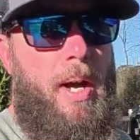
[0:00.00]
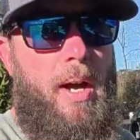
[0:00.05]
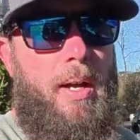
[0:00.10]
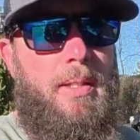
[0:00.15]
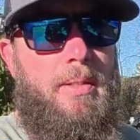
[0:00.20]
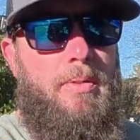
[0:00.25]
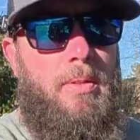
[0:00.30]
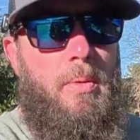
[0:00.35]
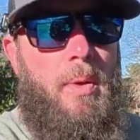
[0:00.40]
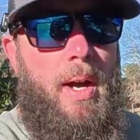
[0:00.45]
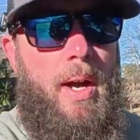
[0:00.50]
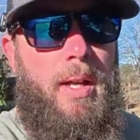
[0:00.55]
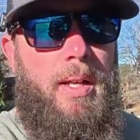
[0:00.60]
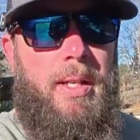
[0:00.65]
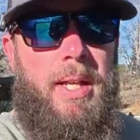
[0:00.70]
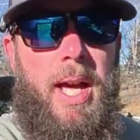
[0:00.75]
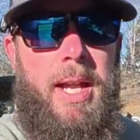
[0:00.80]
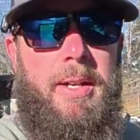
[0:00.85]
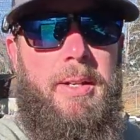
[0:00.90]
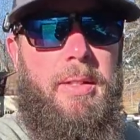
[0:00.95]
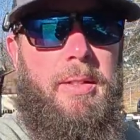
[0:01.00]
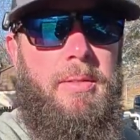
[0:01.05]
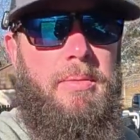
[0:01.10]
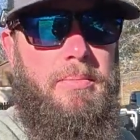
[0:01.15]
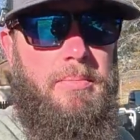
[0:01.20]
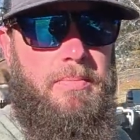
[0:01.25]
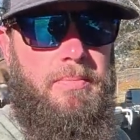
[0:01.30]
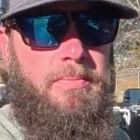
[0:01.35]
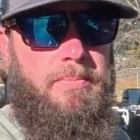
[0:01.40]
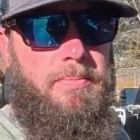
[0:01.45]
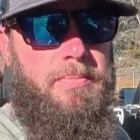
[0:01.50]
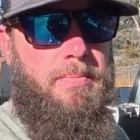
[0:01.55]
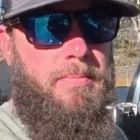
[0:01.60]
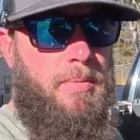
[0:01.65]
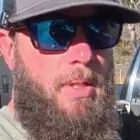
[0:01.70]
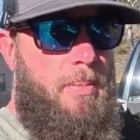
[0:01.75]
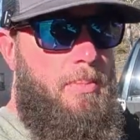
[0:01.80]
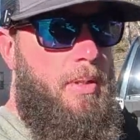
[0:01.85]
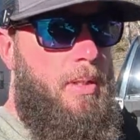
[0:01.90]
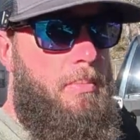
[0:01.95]
a box for a while. I got it a
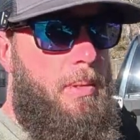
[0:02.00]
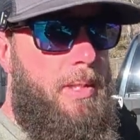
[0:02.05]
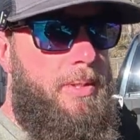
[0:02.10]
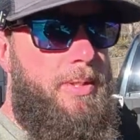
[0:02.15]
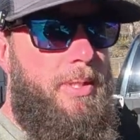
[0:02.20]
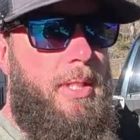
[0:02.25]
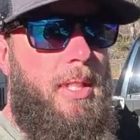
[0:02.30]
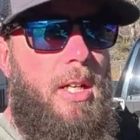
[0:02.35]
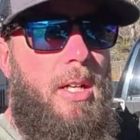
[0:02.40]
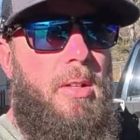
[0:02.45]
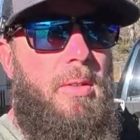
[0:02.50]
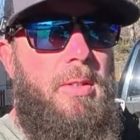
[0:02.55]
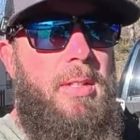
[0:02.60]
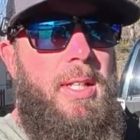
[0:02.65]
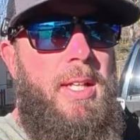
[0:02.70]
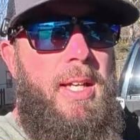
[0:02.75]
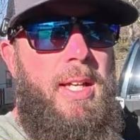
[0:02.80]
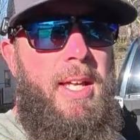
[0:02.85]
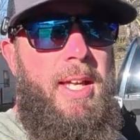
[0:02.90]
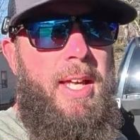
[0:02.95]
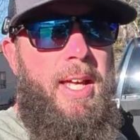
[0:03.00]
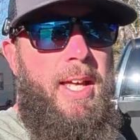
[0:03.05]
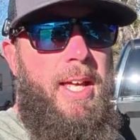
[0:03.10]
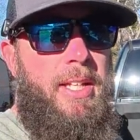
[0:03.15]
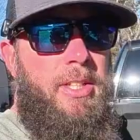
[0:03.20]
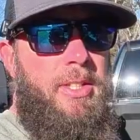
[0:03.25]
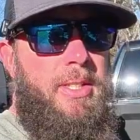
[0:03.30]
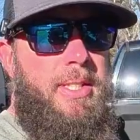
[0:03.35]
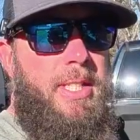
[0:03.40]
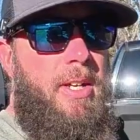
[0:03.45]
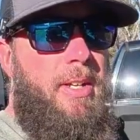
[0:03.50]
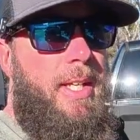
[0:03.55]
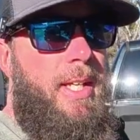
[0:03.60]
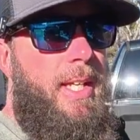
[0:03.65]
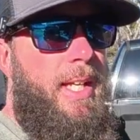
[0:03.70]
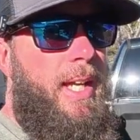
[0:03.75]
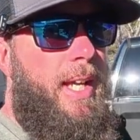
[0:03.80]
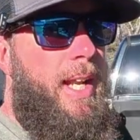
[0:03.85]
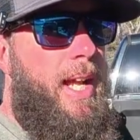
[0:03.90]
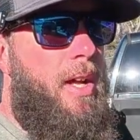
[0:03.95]
couple of months ago and just now
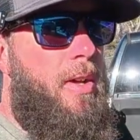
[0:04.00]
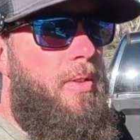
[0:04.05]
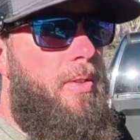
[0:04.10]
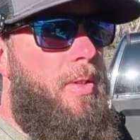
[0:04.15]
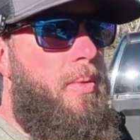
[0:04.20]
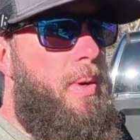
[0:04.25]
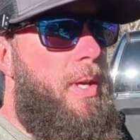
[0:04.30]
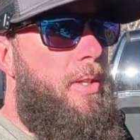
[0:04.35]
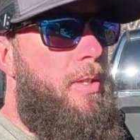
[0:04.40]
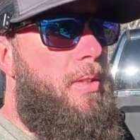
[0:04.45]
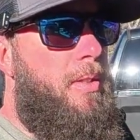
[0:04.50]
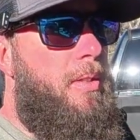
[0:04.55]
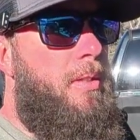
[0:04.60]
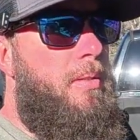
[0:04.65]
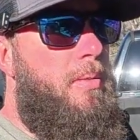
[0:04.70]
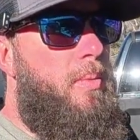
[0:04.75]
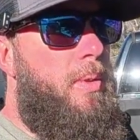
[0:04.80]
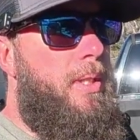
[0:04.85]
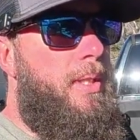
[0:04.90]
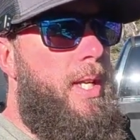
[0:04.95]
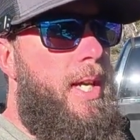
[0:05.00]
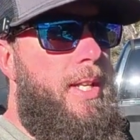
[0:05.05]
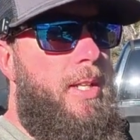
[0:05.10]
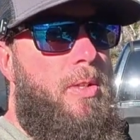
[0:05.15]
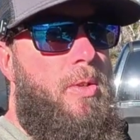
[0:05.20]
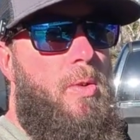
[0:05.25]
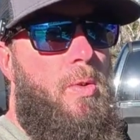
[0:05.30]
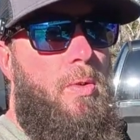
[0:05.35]
getting it out. The weather went kind of